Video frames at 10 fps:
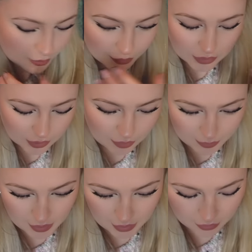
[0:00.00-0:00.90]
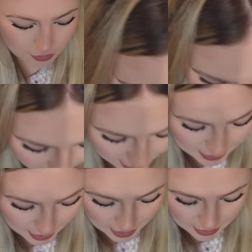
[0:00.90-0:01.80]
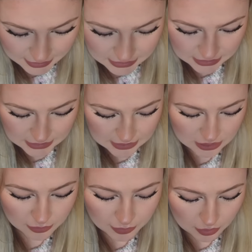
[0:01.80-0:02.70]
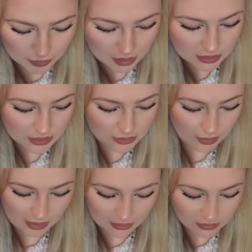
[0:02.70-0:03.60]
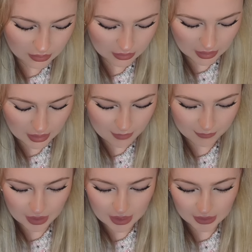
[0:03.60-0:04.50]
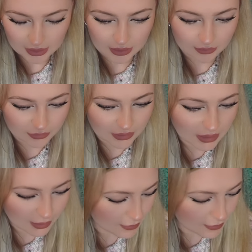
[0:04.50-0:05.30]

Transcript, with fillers: Bluey Boo. And then I did get some bookmarks as well. Um, I feel like I